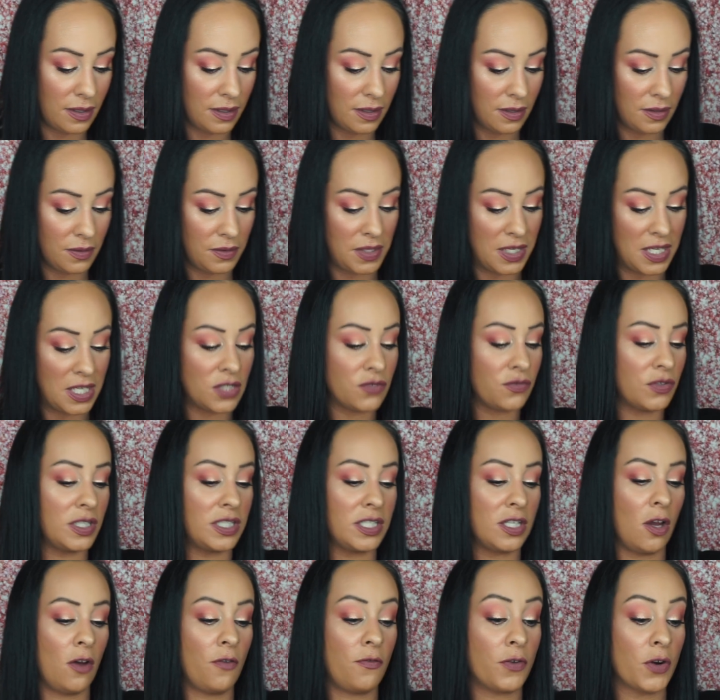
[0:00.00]
these
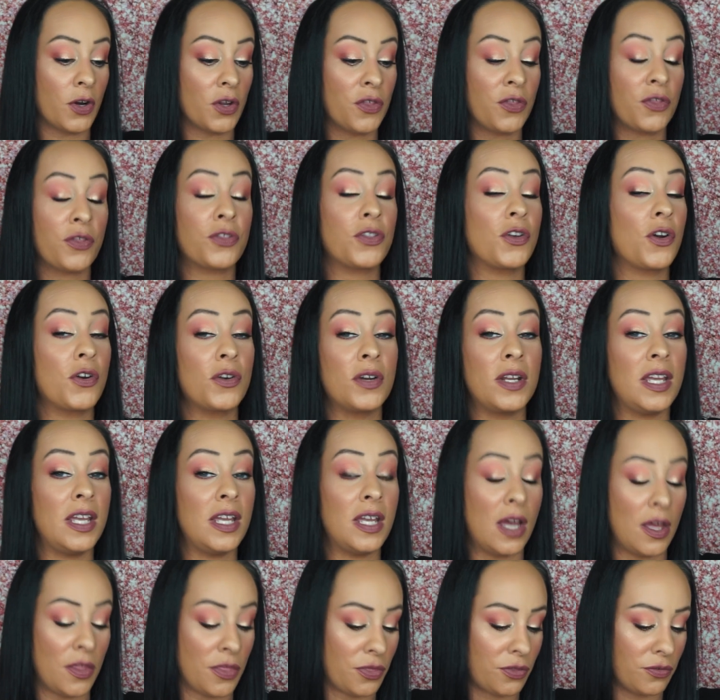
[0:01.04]
retail for
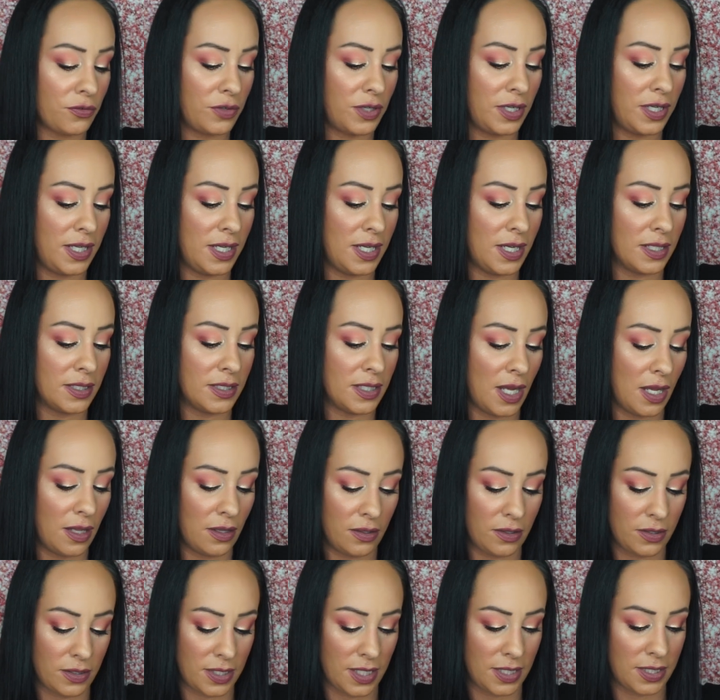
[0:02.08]

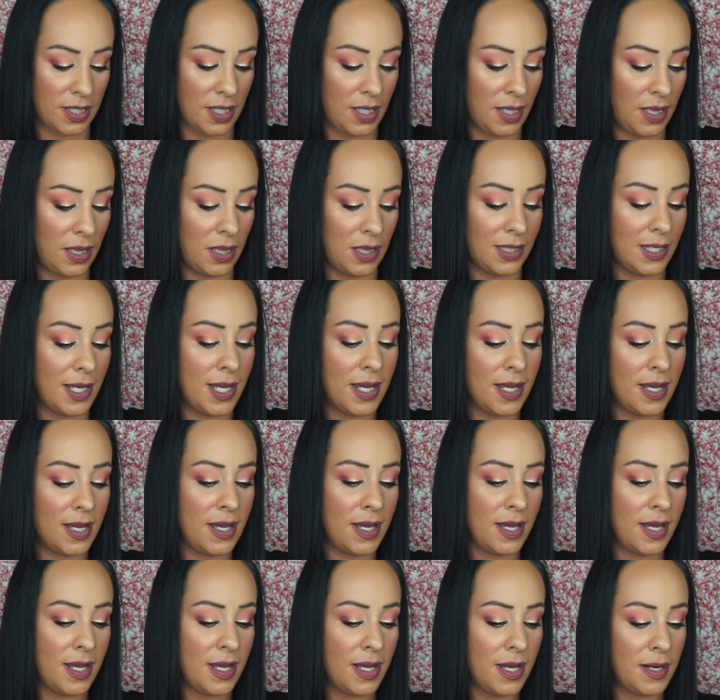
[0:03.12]
$33. That's a
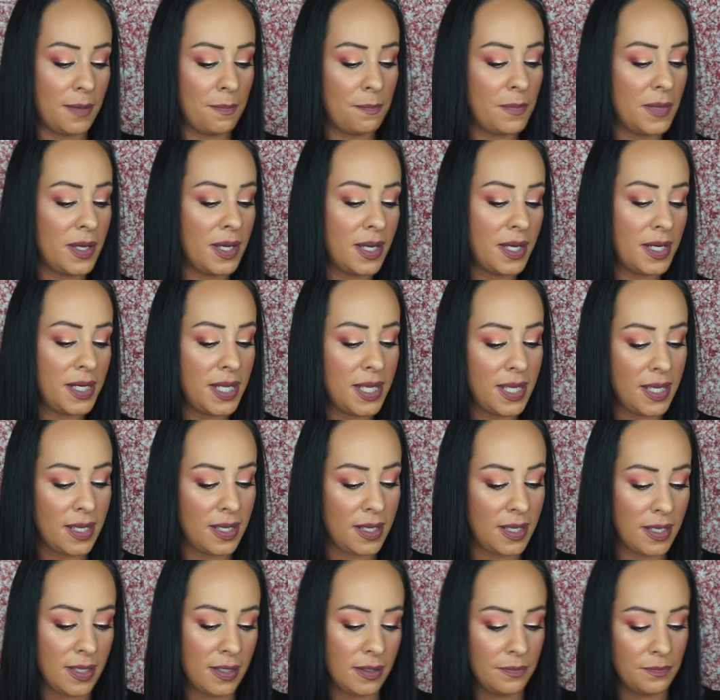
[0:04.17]
lot of
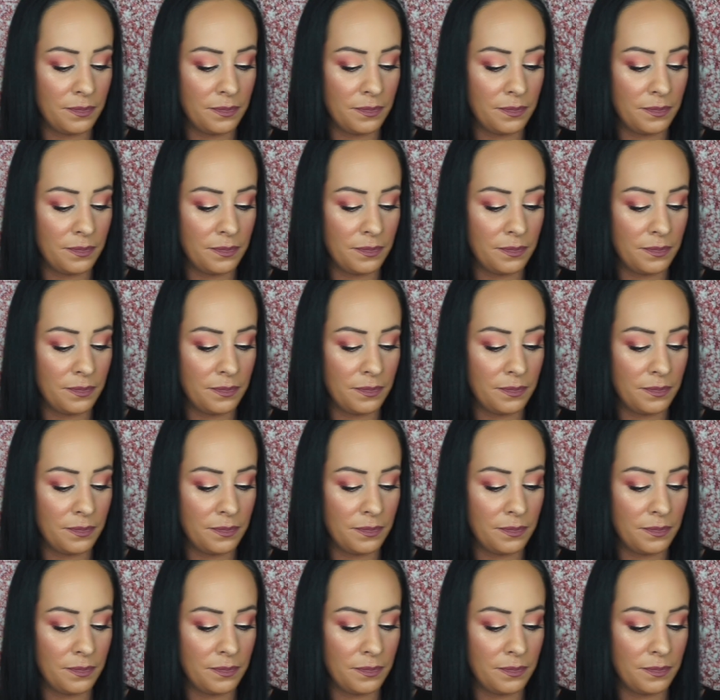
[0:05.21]
money.